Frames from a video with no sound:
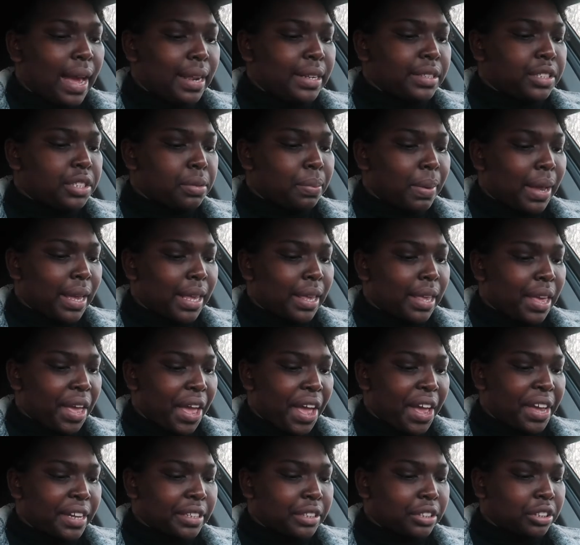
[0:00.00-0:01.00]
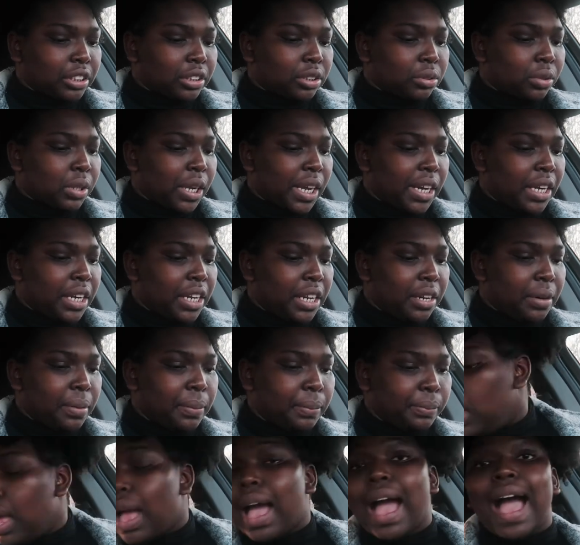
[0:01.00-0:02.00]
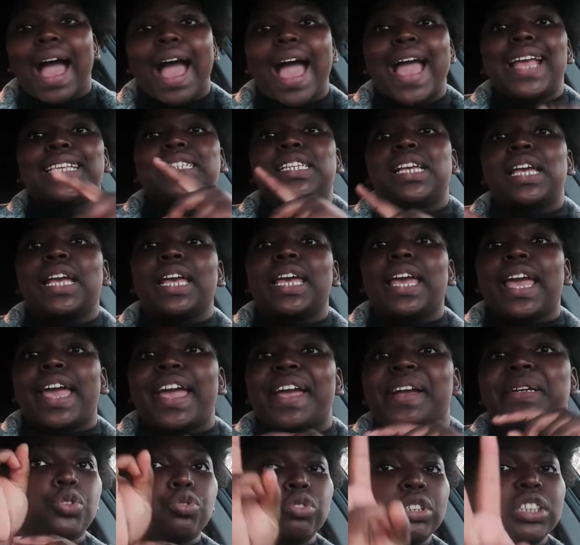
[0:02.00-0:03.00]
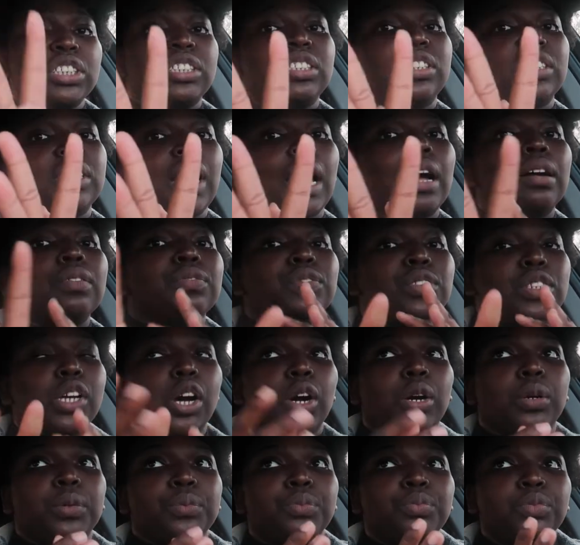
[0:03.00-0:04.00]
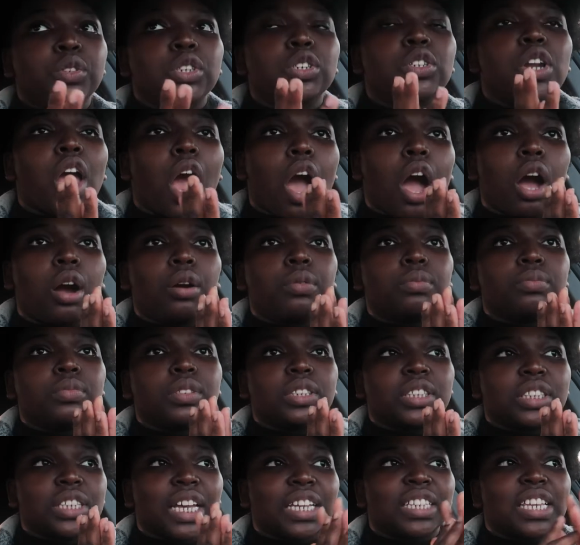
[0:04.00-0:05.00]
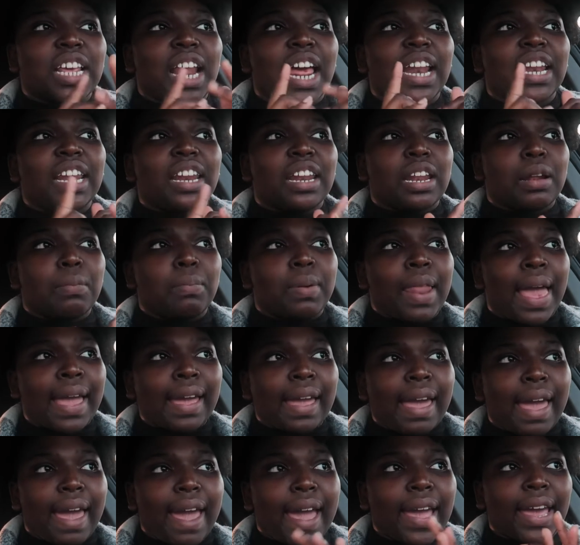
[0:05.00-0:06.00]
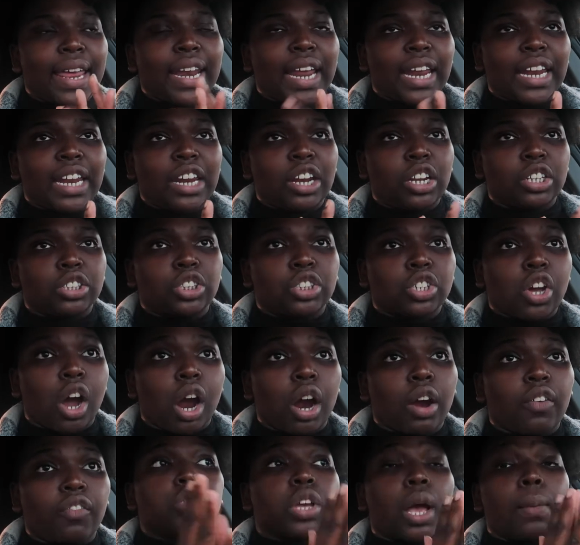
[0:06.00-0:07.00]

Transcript: I need to buy gas, that's what I need. I did get 3 stuff though, you know, because I said I needed a black hat and I needed a scarf.